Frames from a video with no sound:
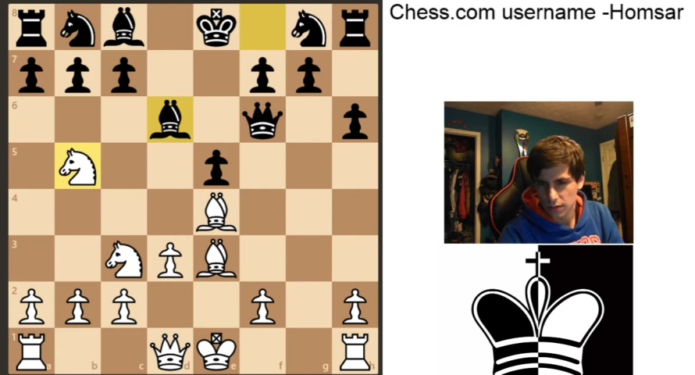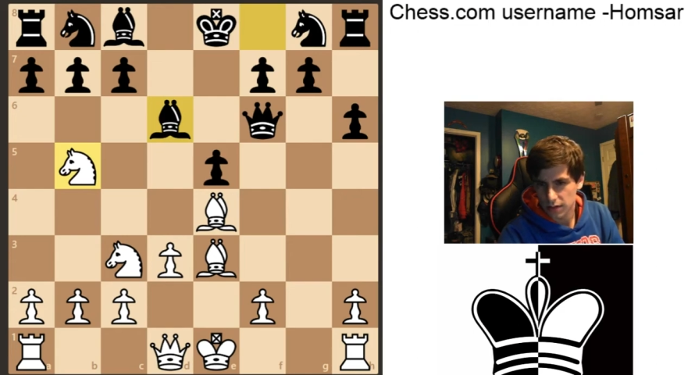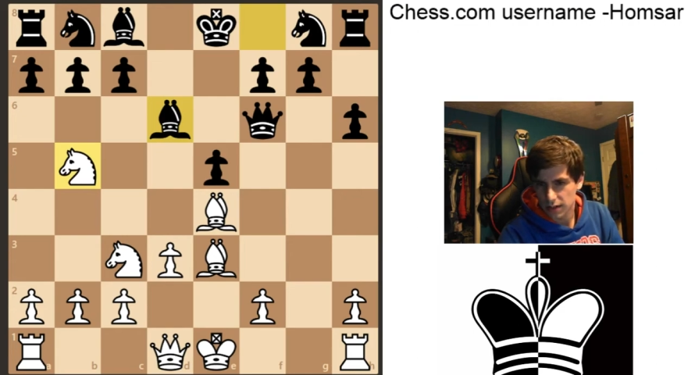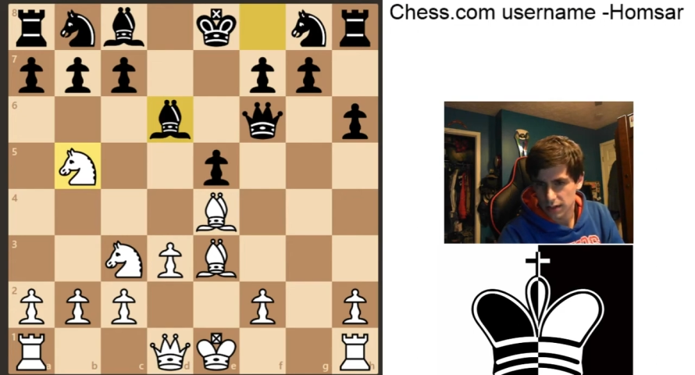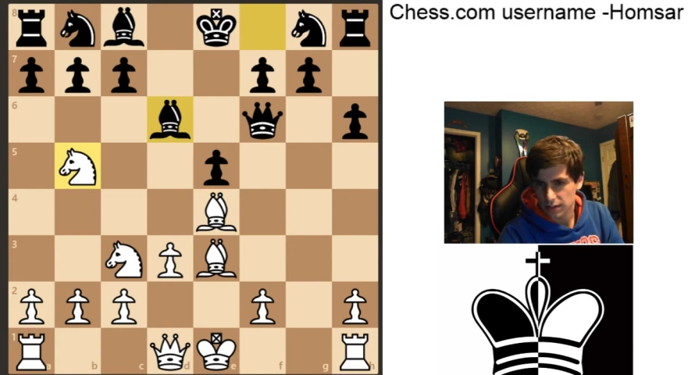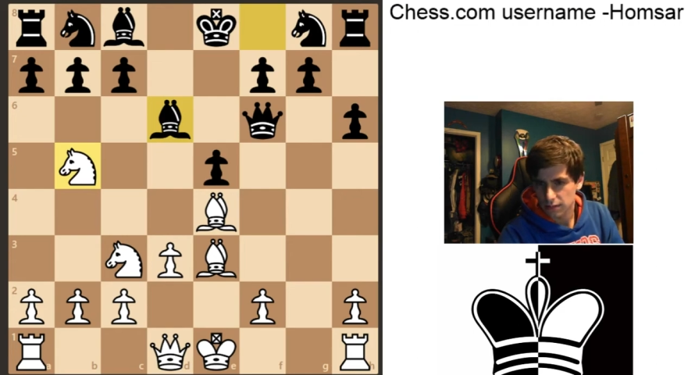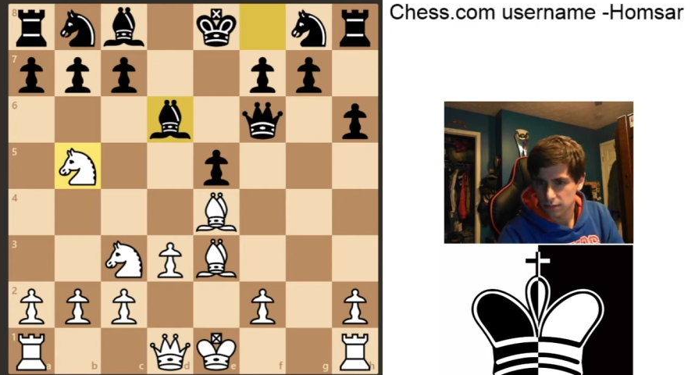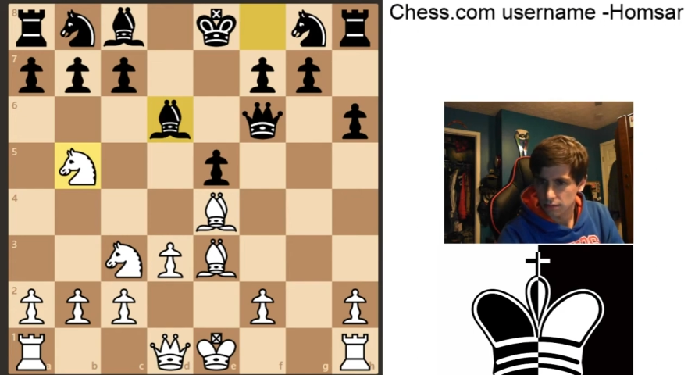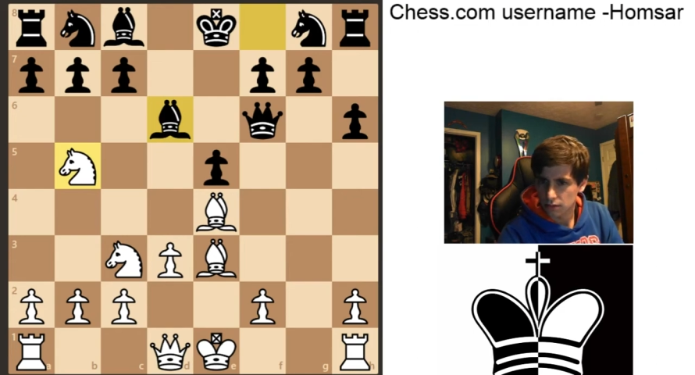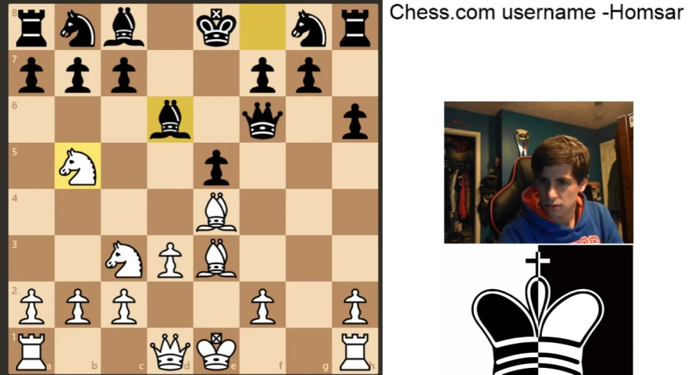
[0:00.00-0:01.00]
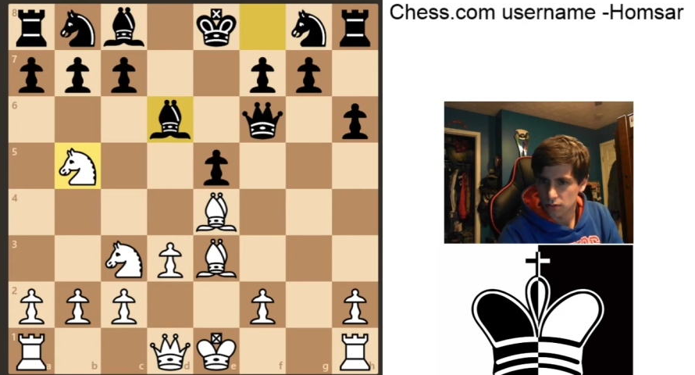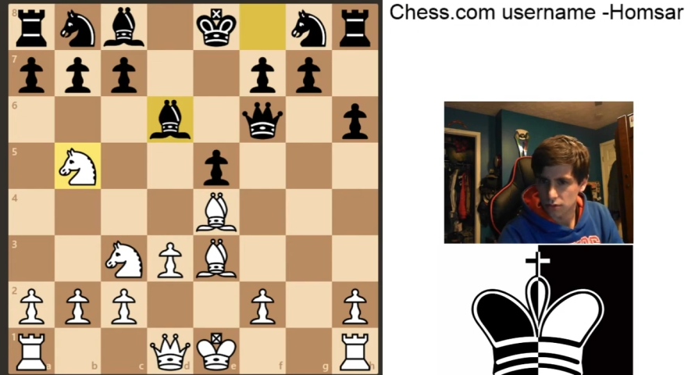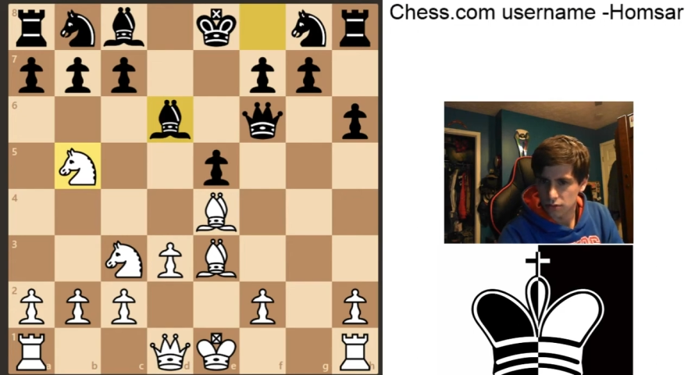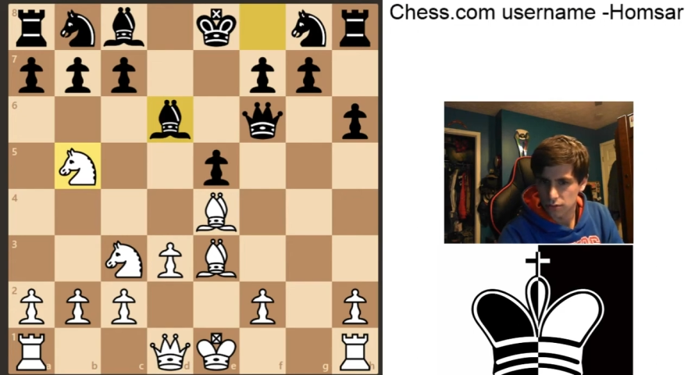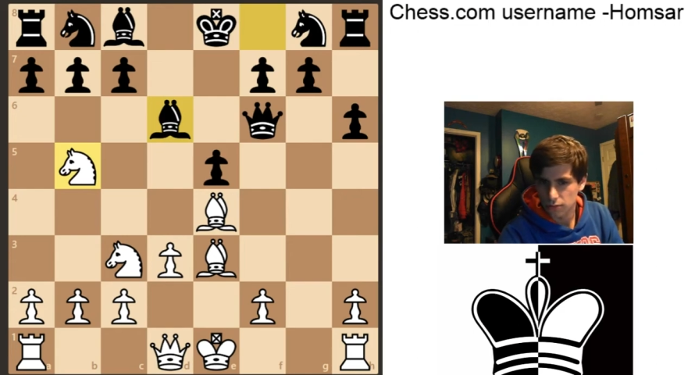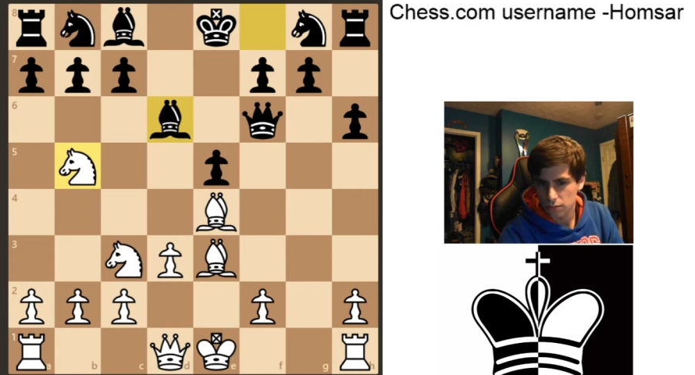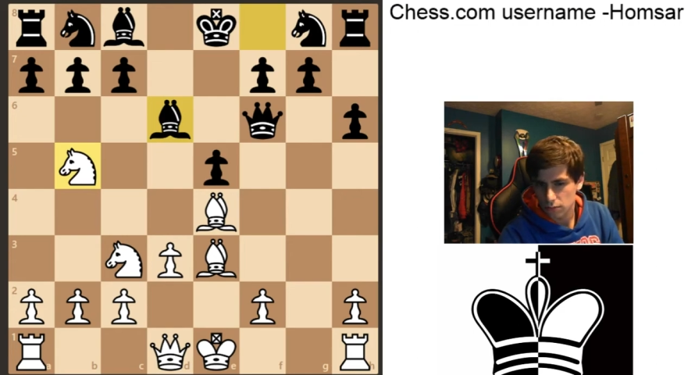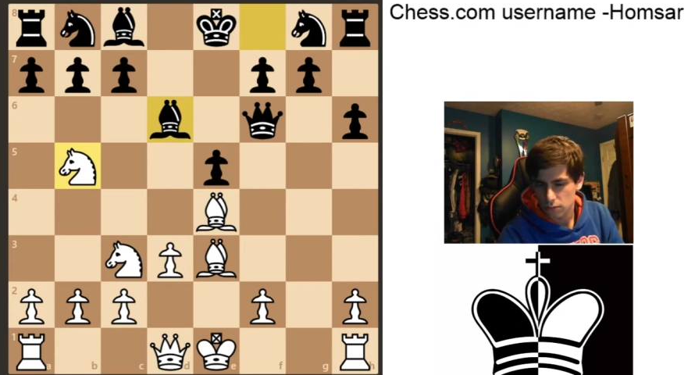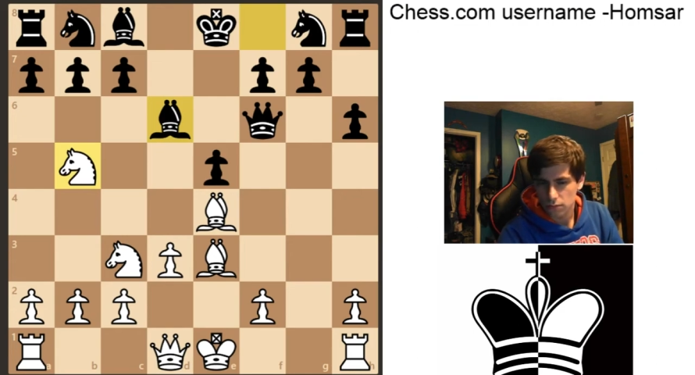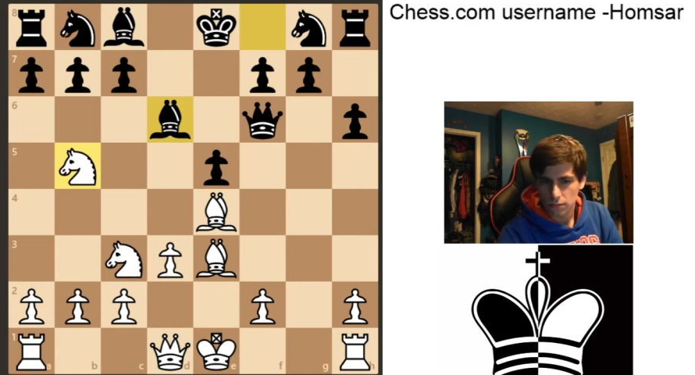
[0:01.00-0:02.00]
one thing you could do.
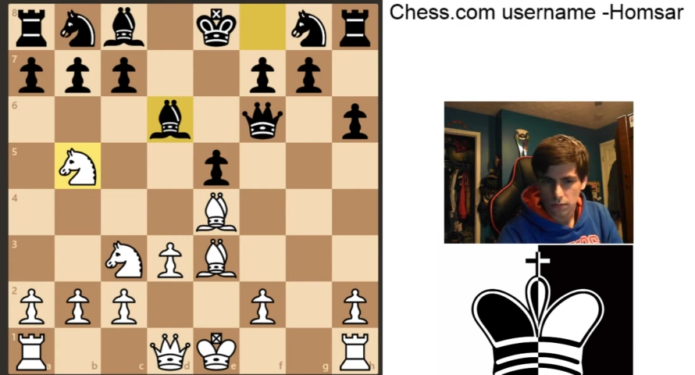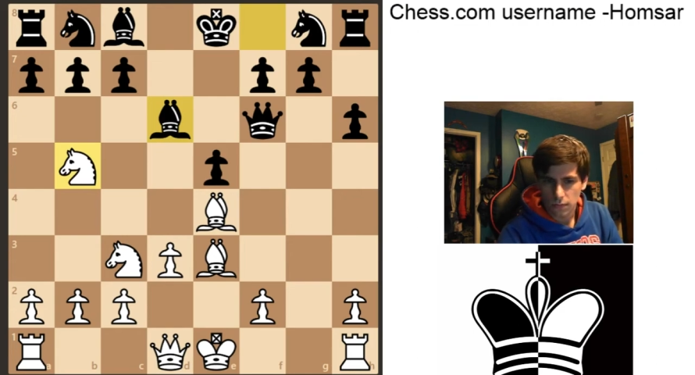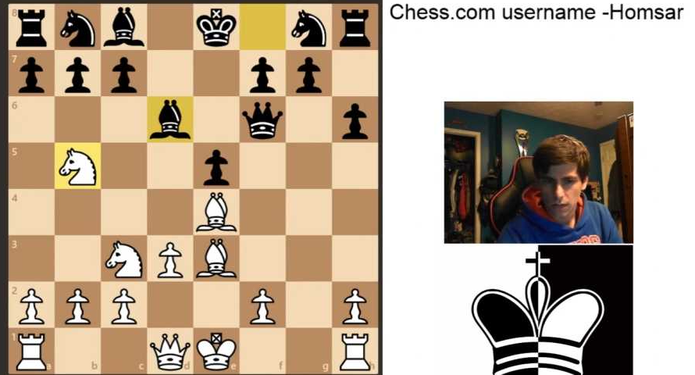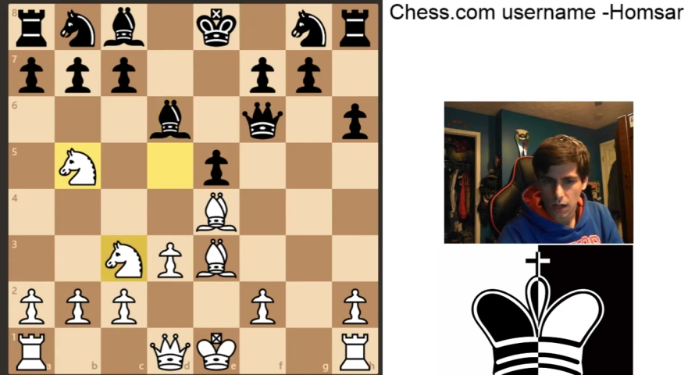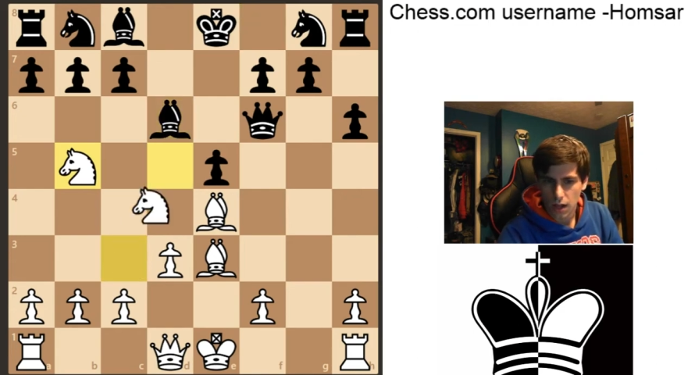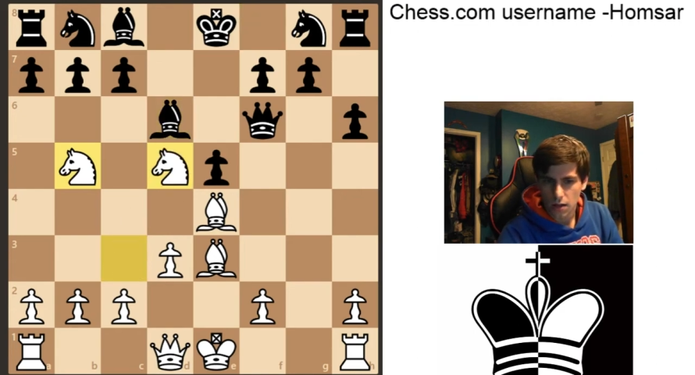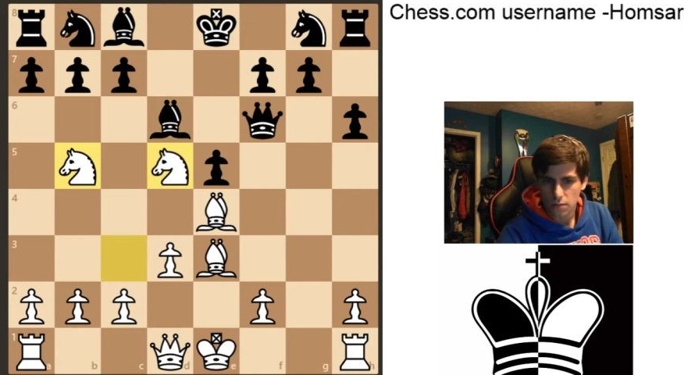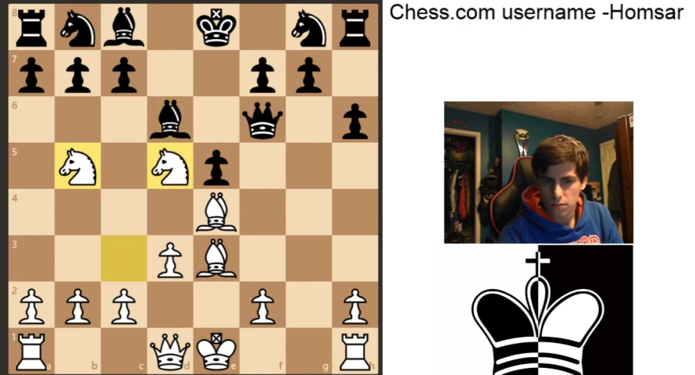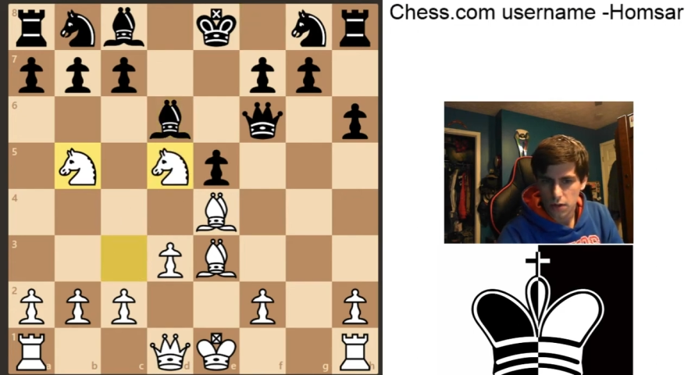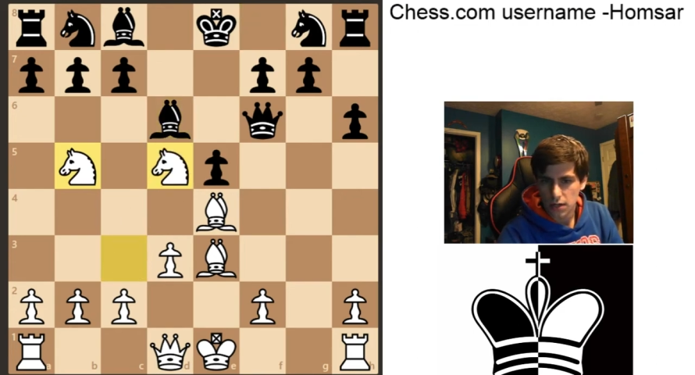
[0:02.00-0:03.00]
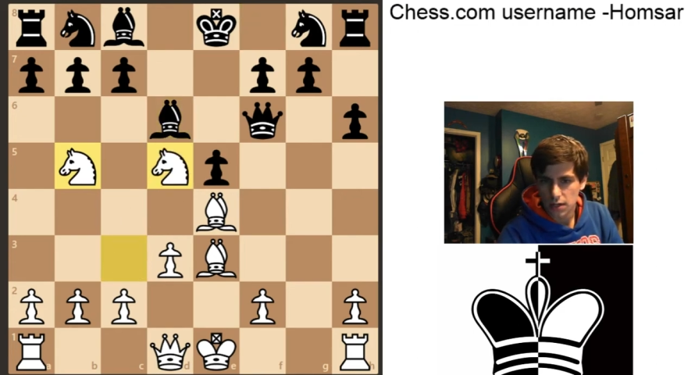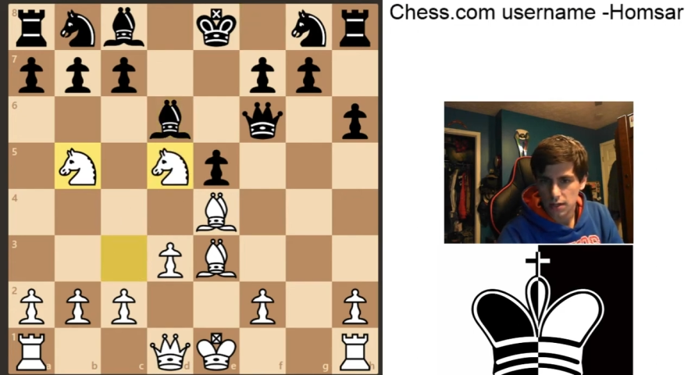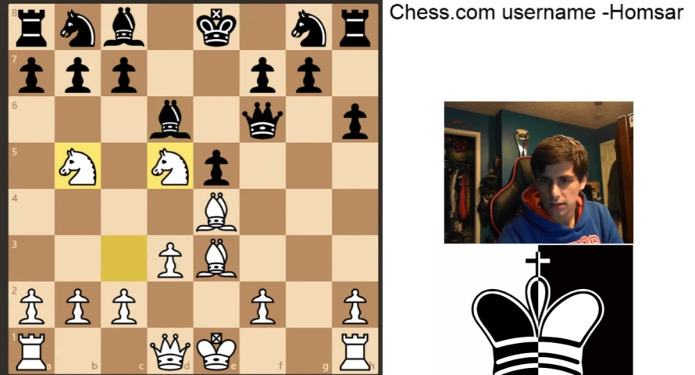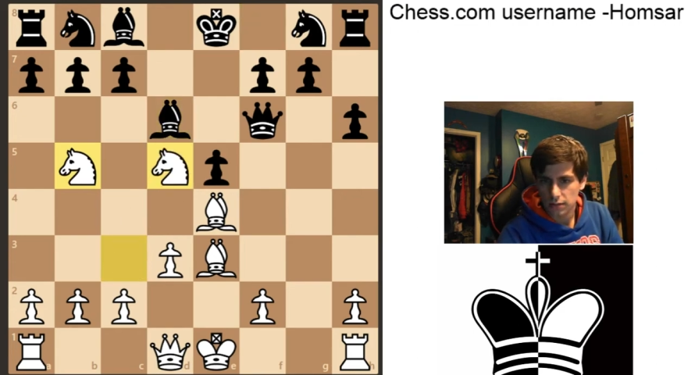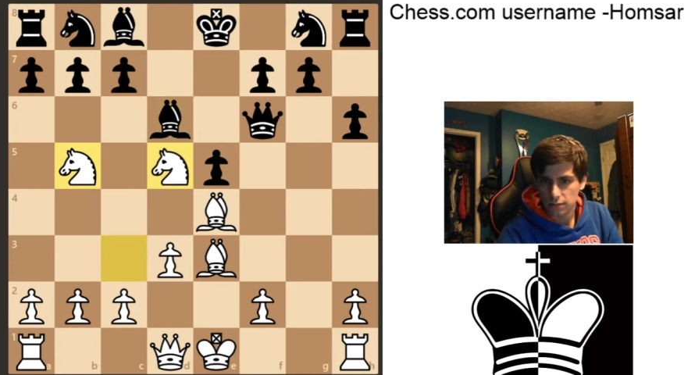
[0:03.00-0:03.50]
But you're